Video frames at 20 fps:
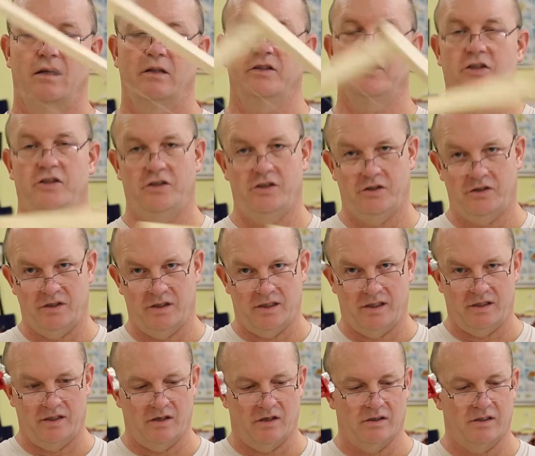Just using
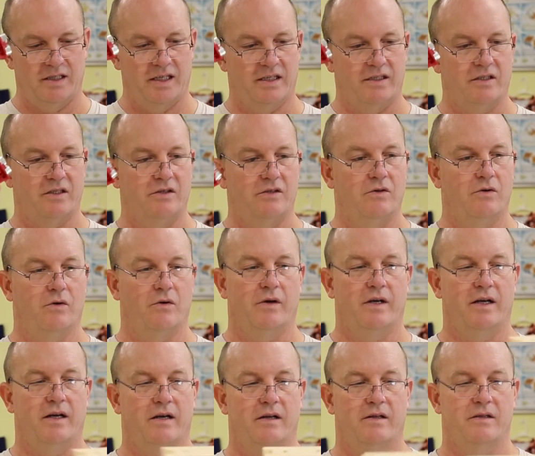this little tension tool
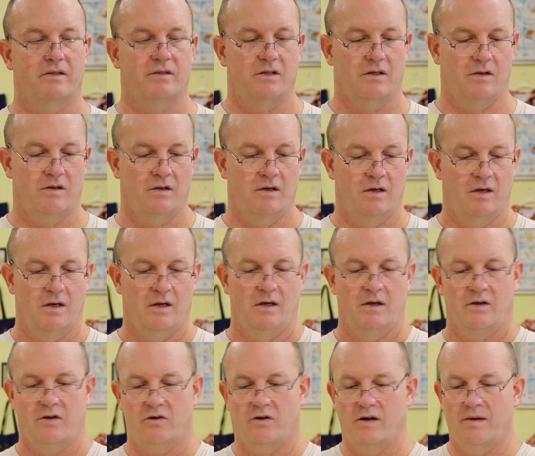here, this little
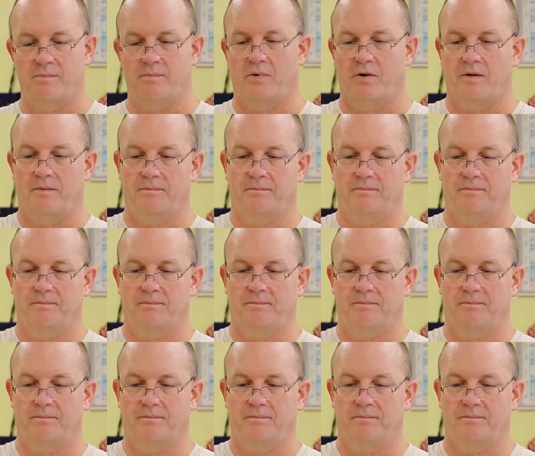crimper.